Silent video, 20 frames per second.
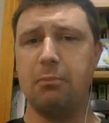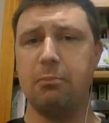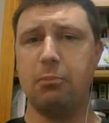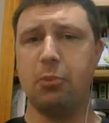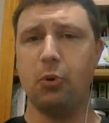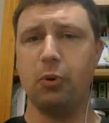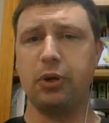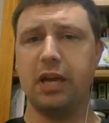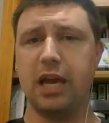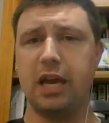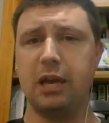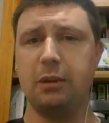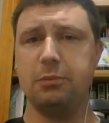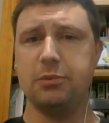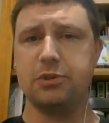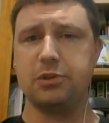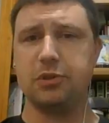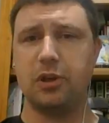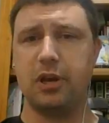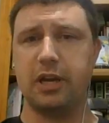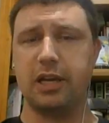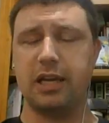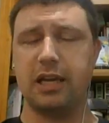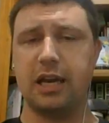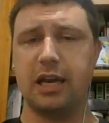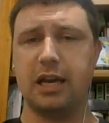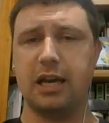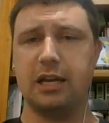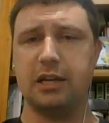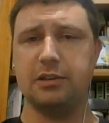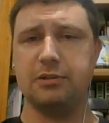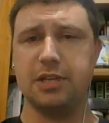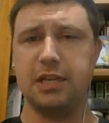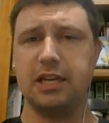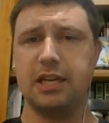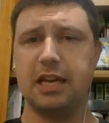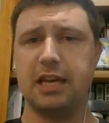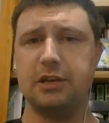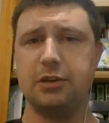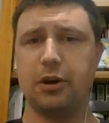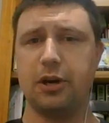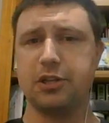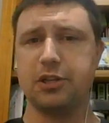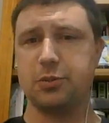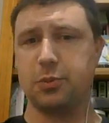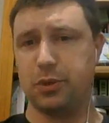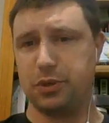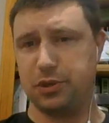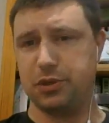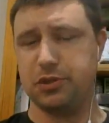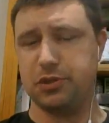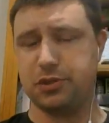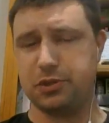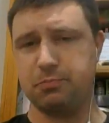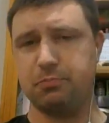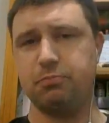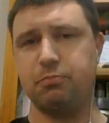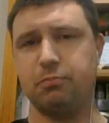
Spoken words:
board games like D-Day Dice, which is